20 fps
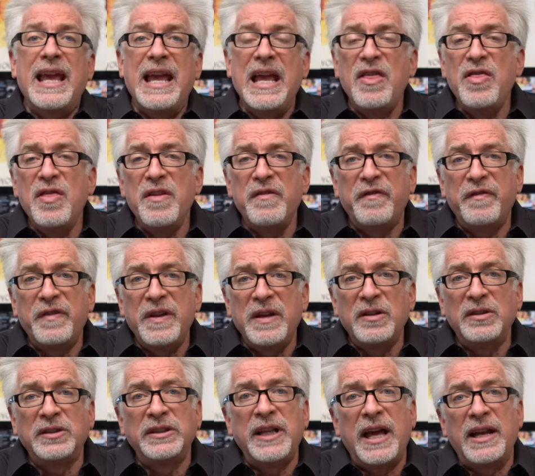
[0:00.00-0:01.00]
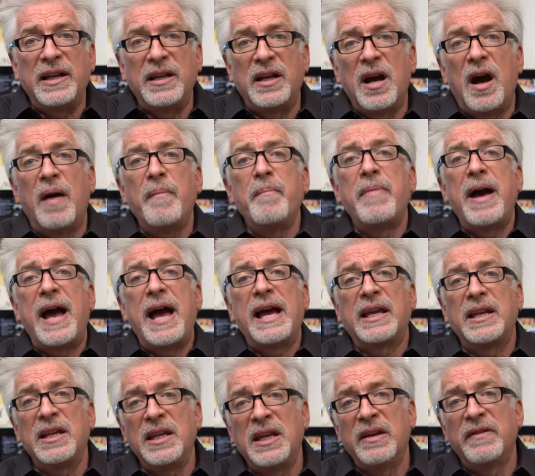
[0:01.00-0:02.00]
in the field and come
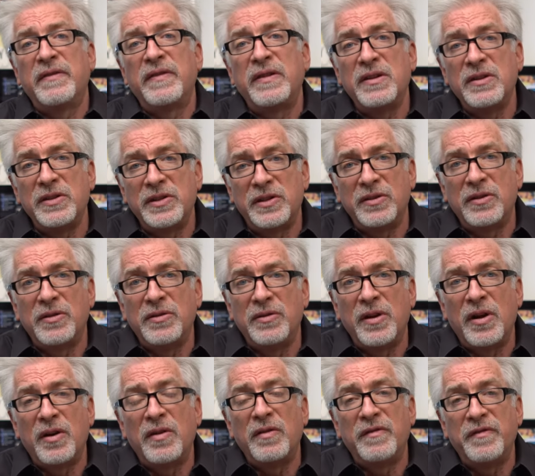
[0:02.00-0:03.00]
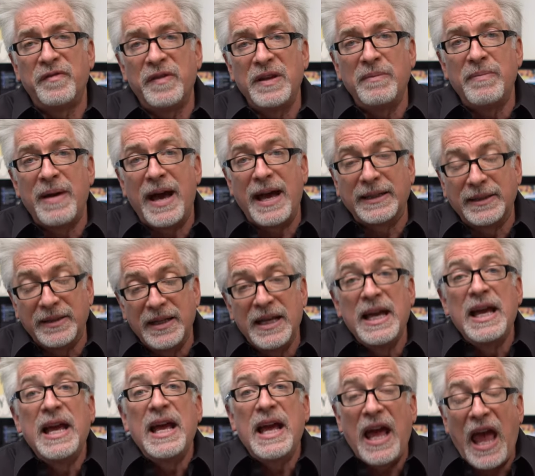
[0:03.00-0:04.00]
back and given Zacuto feedback.
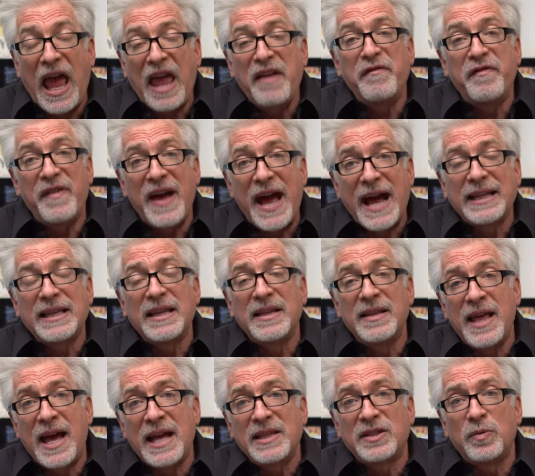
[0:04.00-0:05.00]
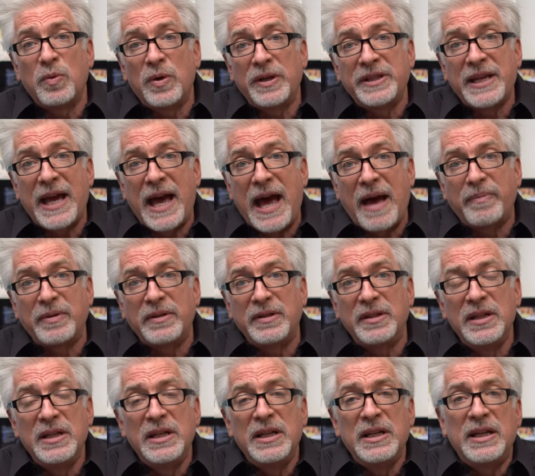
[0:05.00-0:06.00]
In fact, that's what's happened.
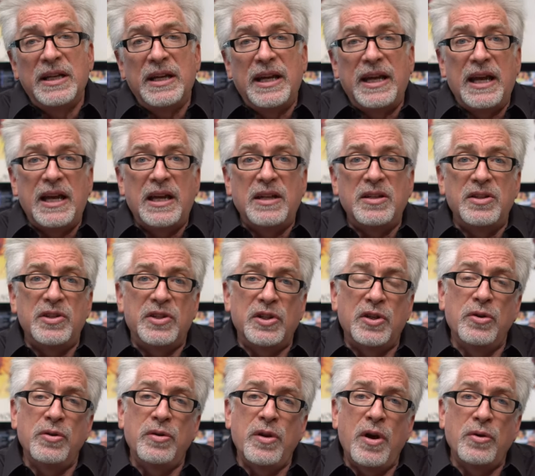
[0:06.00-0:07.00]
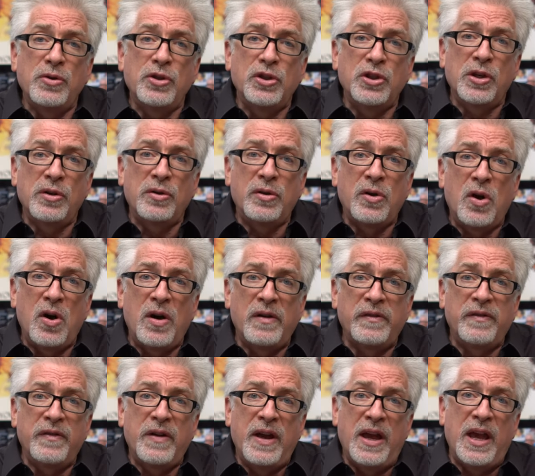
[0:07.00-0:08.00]
And Zacuto showed
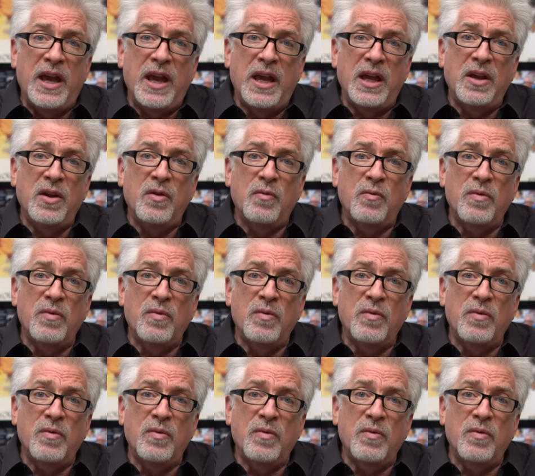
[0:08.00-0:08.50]
off a